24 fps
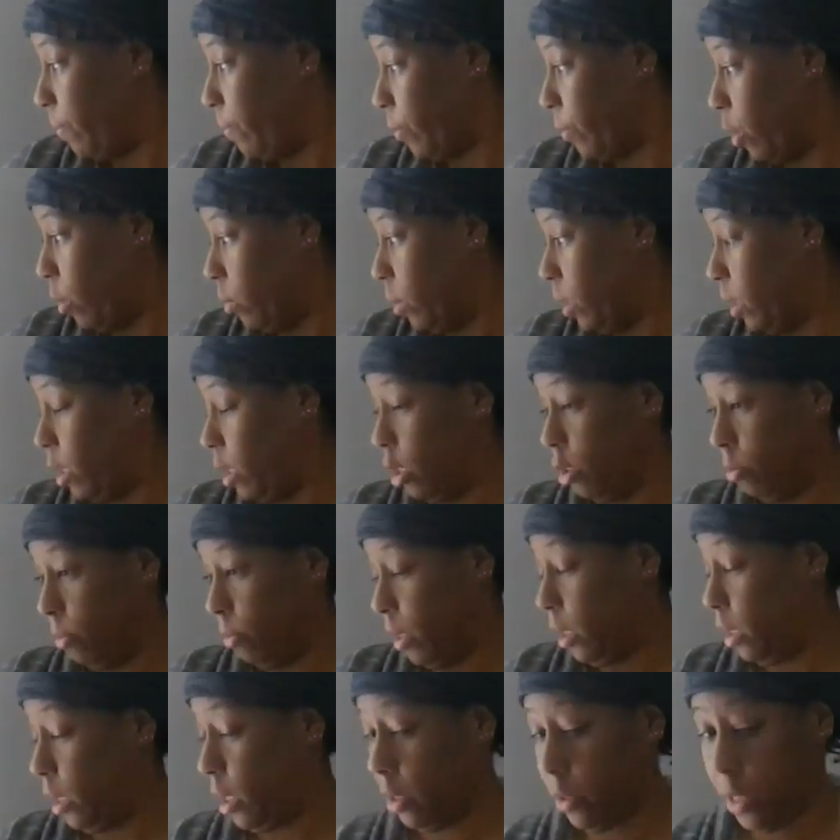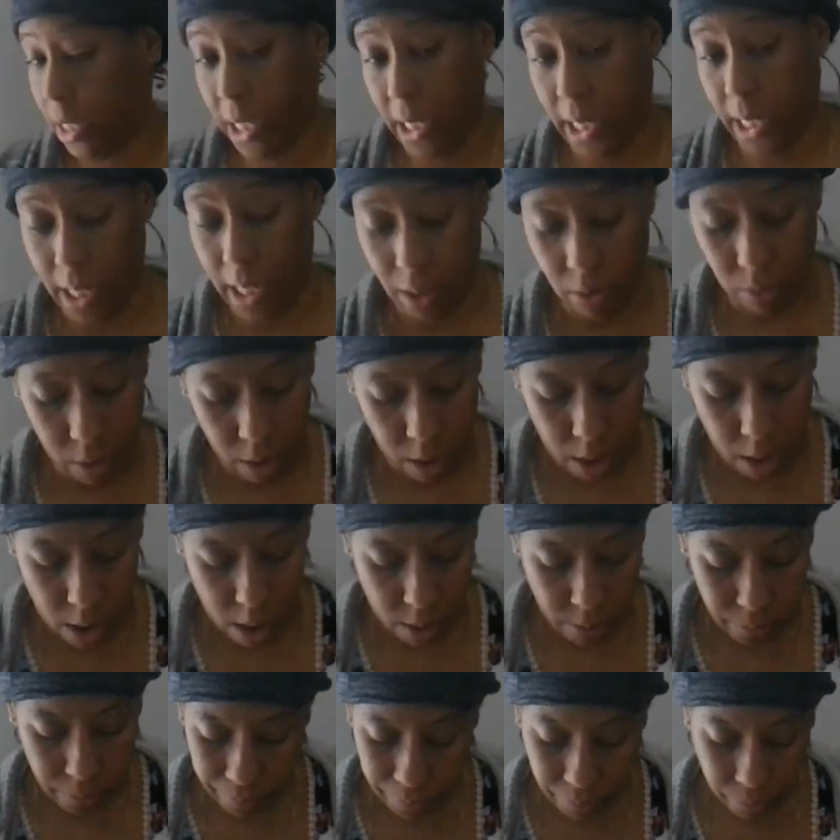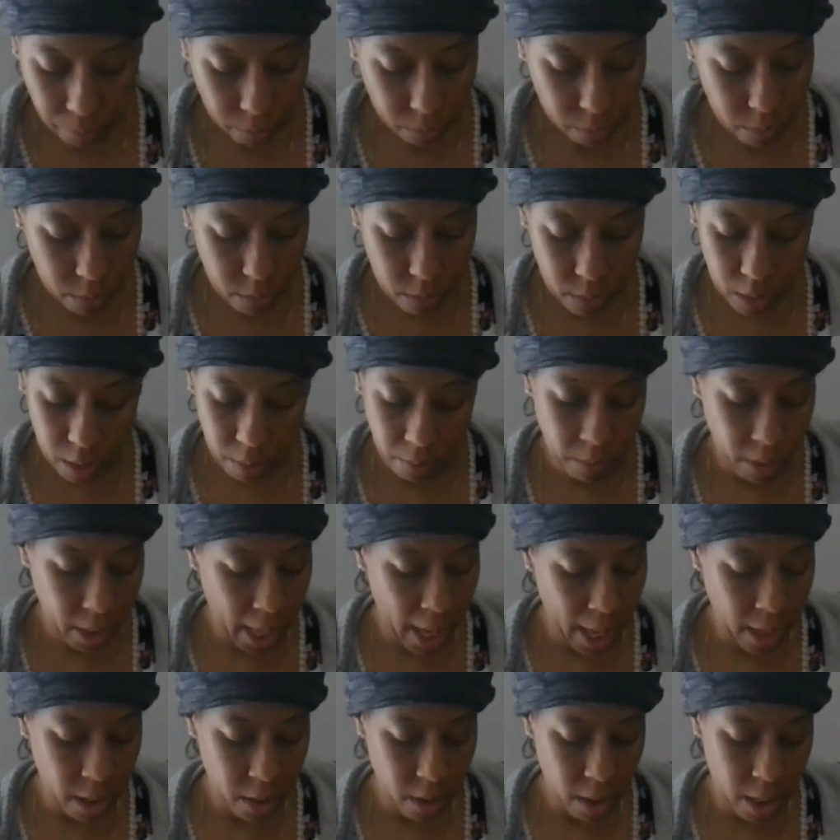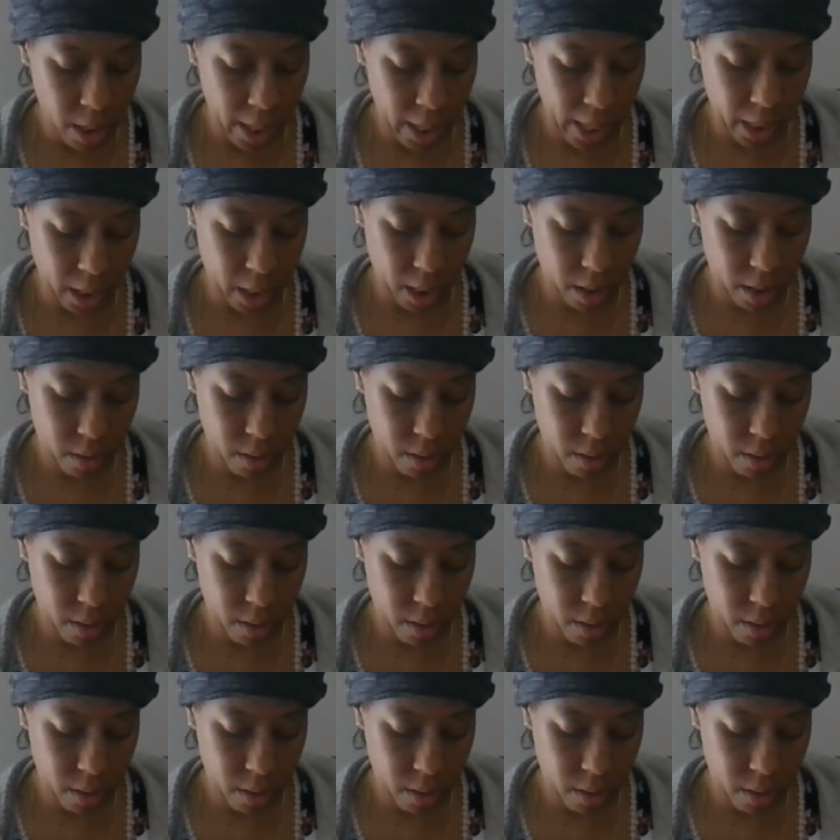only two missing right now. But that like,